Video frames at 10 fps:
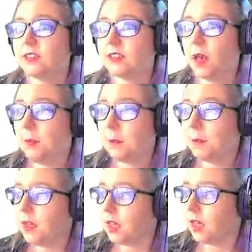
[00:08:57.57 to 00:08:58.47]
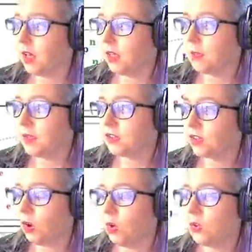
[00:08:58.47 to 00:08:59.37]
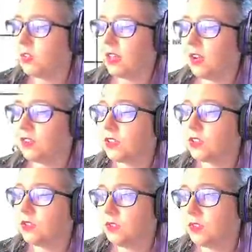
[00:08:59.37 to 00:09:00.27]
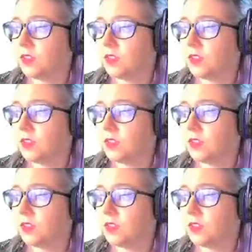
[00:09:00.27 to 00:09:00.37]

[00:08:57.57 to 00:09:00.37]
Some elements only ever lose,